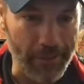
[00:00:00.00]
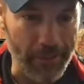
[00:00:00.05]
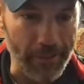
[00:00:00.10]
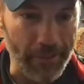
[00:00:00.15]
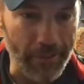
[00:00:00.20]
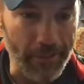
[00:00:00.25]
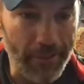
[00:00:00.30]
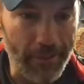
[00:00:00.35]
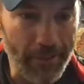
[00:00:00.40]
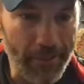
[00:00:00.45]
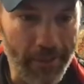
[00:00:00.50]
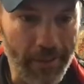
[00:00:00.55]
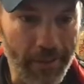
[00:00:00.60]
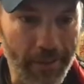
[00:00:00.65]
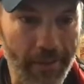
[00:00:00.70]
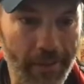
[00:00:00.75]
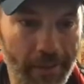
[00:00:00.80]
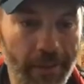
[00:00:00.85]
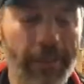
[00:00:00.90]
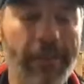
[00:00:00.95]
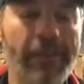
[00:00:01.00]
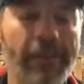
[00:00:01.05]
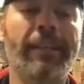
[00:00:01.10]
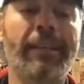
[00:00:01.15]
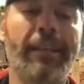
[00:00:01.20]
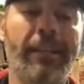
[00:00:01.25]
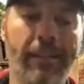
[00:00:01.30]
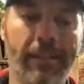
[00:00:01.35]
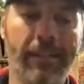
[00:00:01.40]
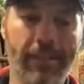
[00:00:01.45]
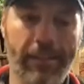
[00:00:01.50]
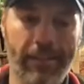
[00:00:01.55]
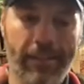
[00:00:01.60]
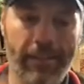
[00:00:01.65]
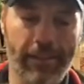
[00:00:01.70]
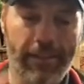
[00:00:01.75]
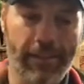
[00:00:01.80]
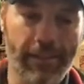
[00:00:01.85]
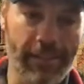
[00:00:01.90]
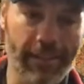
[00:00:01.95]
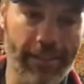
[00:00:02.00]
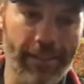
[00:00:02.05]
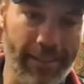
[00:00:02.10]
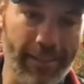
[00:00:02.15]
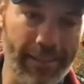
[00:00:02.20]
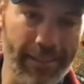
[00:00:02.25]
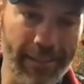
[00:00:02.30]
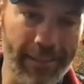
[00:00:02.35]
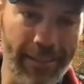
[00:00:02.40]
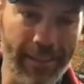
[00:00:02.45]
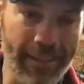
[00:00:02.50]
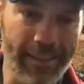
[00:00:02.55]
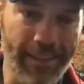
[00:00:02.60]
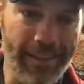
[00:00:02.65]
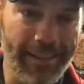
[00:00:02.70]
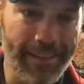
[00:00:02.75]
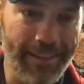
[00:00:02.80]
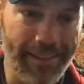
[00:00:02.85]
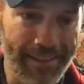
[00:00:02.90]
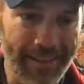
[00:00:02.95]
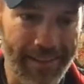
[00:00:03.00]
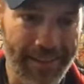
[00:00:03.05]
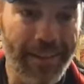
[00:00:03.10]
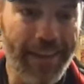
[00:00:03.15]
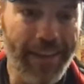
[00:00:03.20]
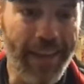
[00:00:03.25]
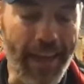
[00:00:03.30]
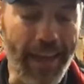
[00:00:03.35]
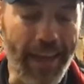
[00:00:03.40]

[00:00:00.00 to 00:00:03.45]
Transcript: my Dreamfinder Funko Pop that I made. Has